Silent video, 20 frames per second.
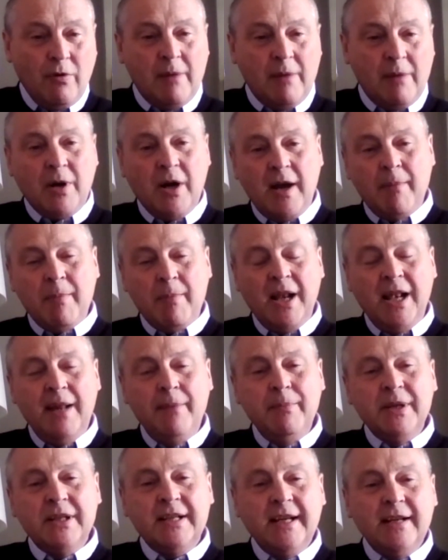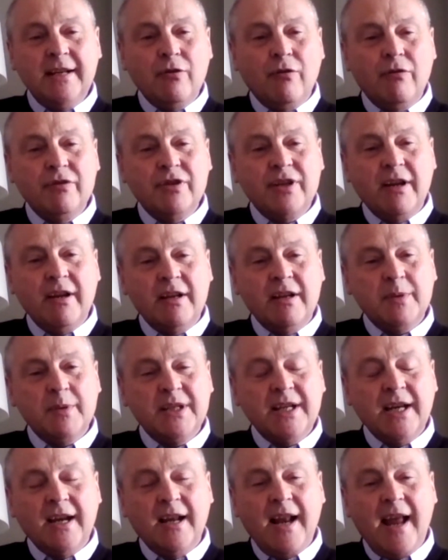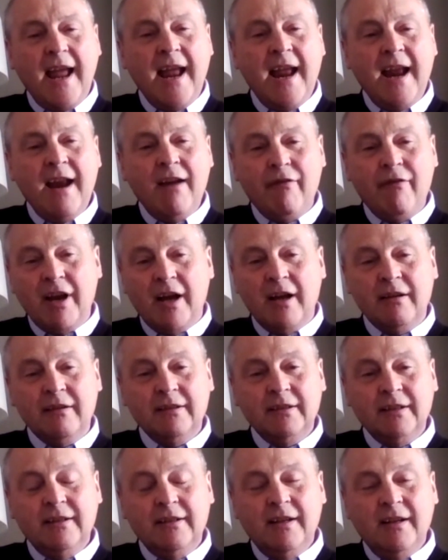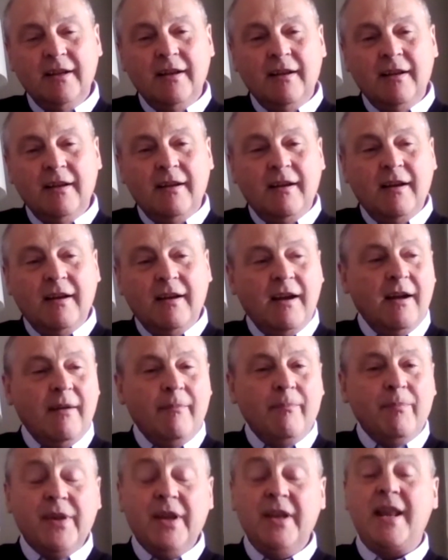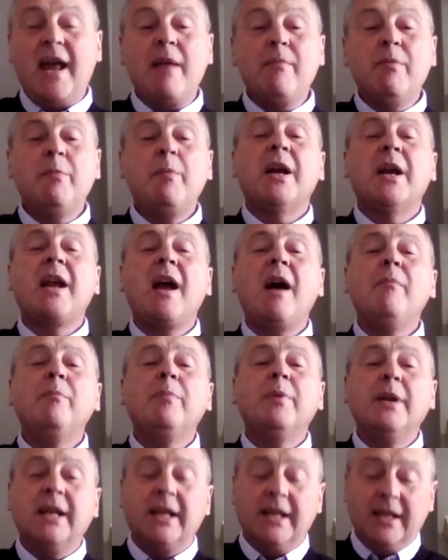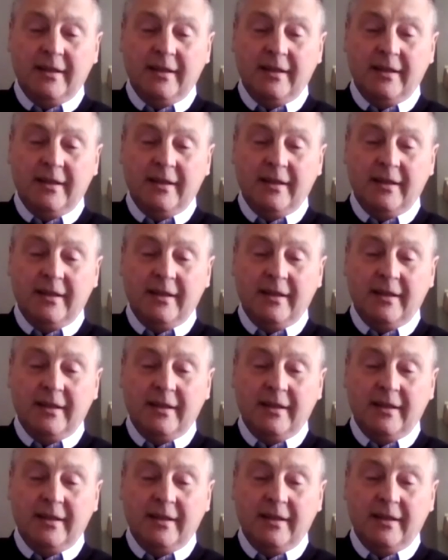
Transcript: Am I limited, or is there a particular area? The name of my company.